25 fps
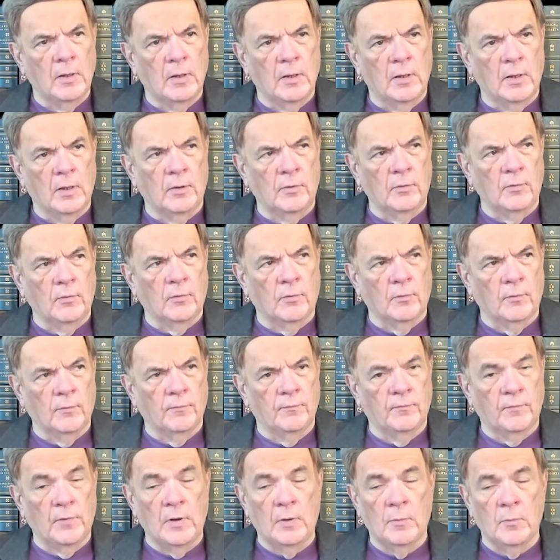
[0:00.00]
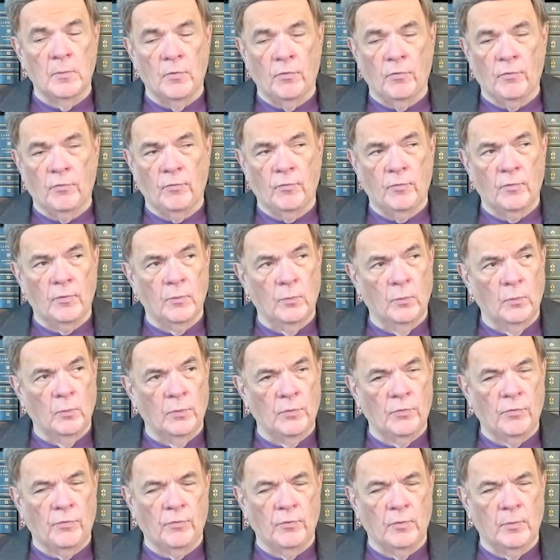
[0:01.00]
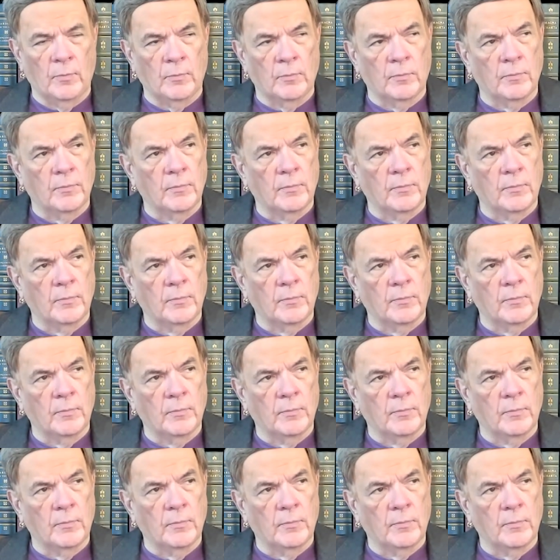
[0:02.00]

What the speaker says: And your famous wisdom